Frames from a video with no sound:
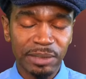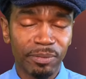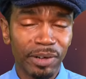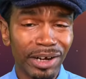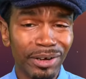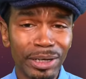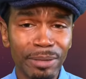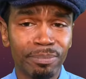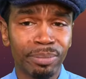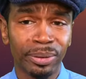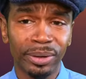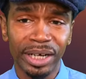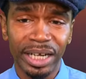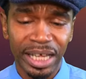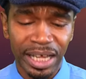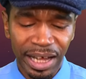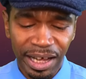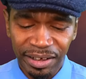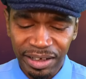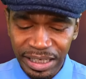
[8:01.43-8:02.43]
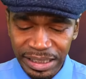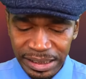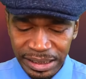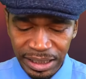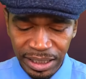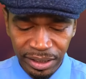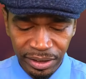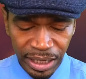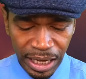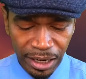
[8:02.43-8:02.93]
very pretty. I could
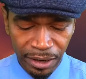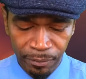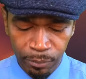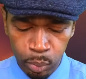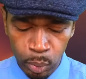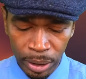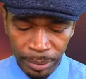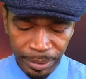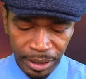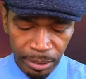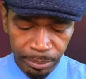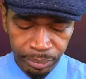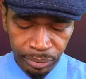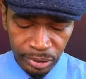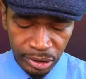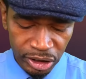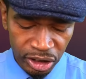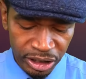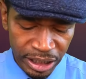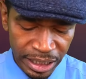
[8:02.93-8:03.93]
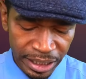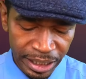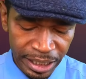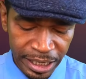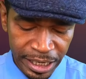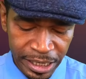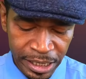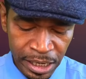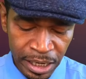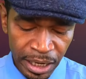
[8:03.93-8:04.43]
see a lot of women appreciating
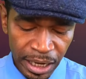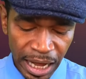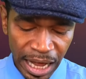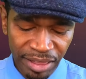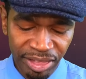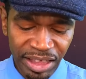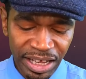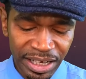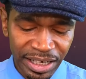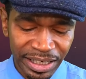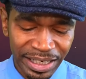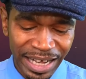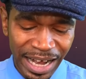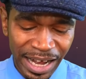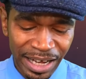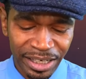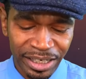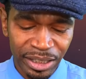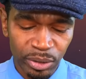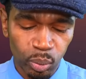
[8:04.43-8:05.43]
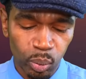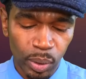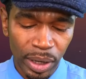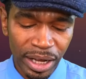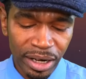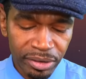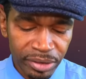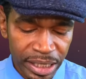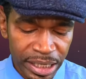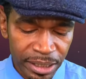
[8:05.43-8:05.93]
it. I think a guy could
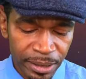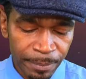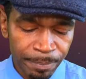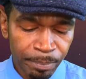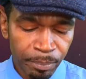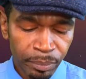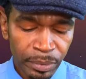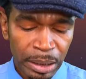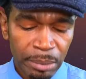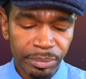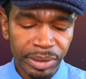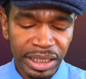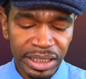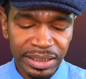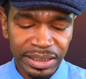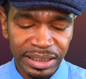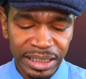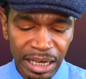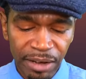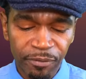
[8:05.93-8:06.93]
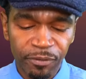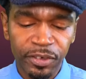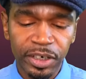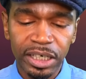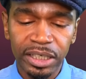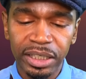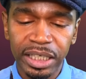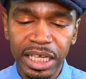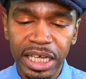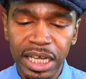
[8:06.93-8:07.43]
wear it, but it's
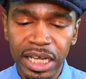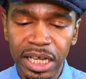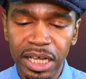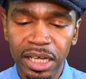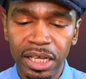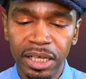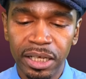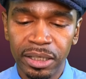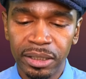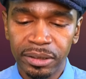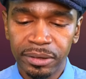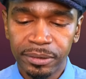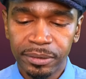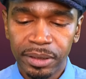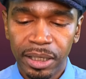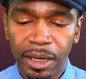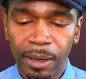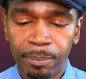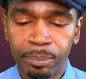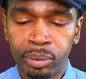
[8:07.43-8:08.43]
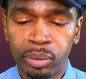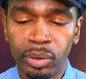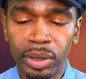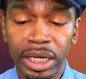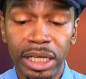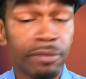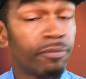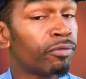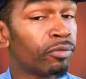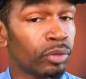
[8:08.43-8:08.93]
definitely a
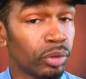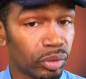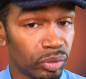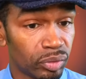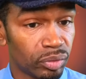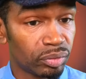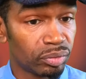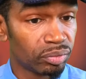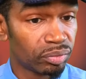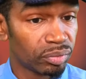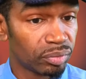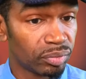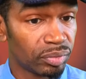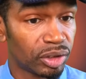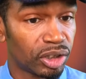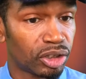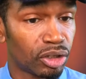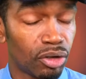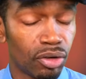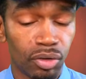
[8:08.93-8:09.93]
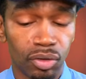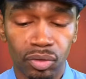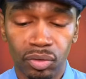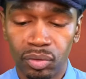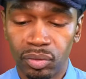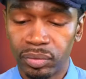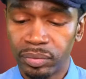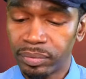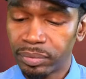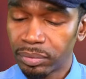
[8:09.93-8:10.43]
pretty fruit.
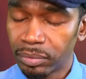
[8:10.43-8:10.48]
So